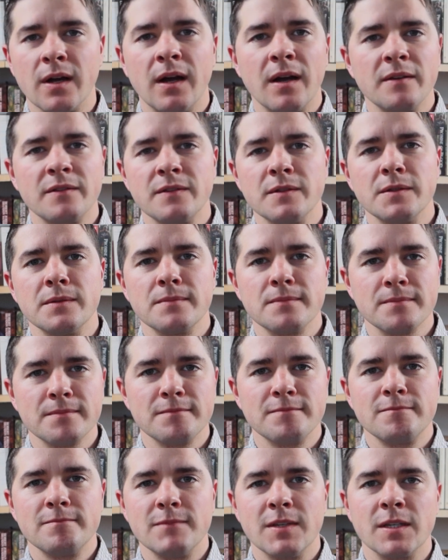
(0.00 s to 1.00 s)
off and
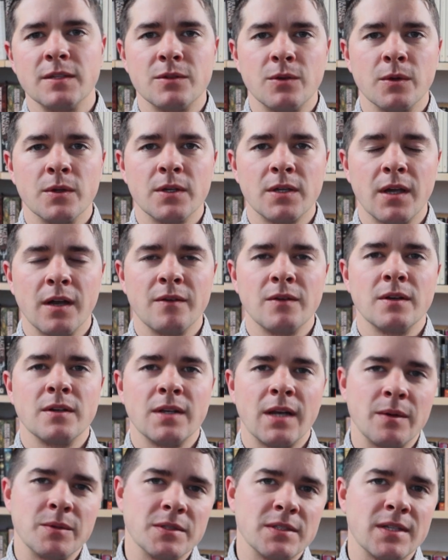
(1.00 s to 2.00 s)
it tore the cover,
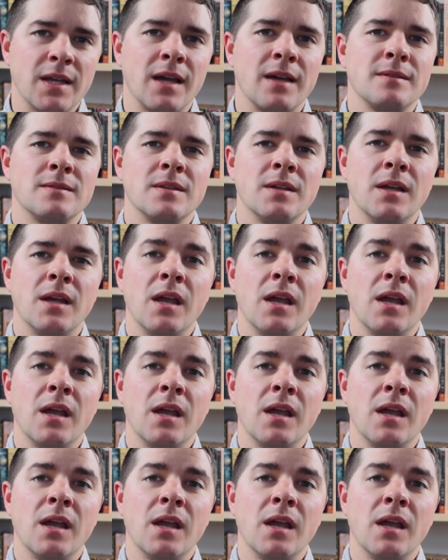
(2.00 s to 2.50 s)
and I was sad.